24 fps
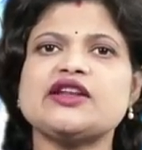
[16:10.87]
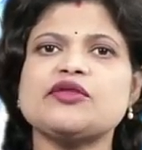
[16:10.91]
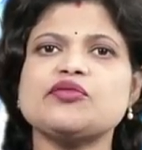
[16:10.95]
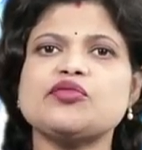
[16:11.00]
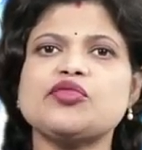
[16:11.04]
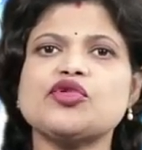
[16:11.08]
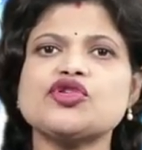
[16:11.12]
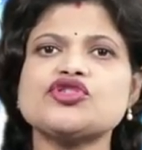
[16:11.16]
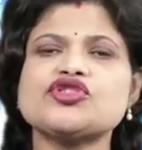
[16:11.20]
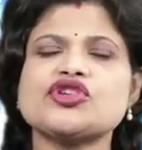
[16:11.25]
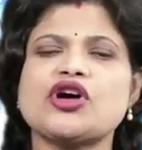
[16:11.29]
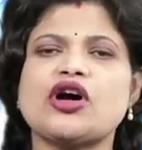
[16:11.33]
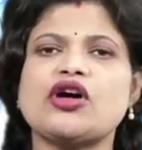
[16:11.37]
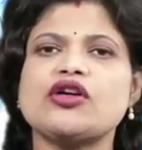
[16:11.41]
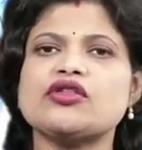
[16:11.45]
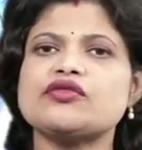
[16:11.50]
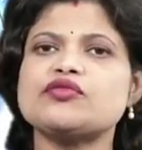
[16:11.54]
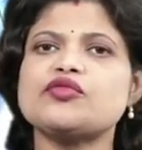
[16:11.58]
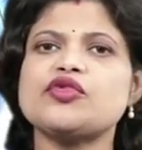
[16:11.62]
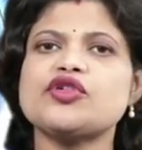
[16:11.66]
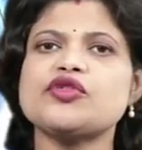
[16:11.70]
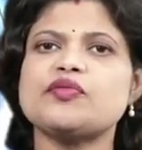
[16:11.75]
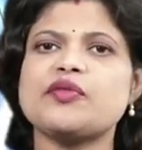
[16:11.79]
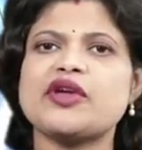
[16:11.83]

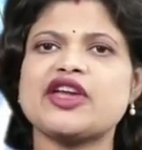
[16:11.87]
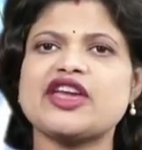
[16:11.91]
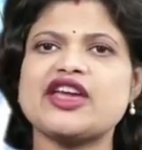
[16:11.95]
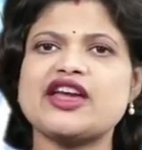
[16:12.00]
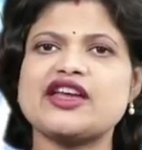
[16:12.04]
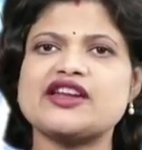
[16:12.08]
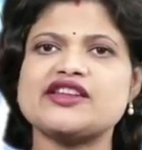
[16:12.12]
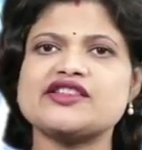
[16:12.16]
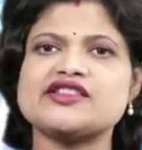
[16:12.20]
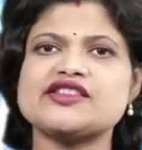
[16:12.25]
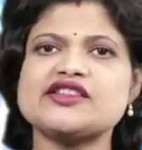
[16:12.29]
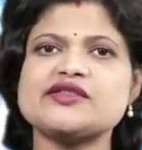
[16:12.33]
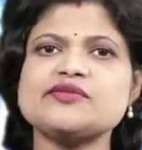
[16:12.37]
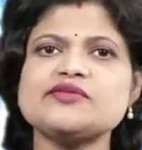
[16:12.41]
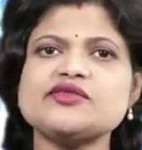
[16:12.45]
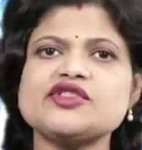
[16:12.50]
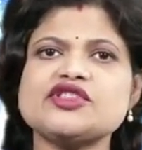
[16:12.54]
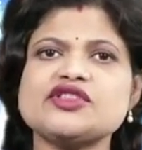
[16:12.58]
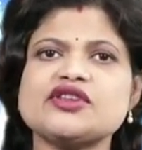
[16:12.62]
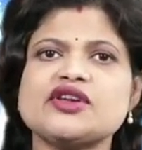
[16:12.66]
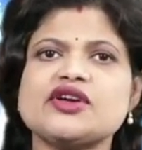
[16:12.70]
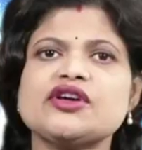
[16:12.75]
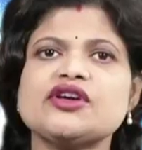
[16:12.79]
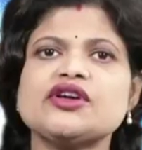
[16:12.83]
input-output
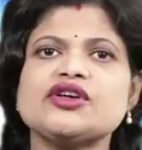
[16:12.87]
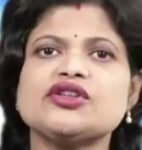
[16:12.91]
mechanisms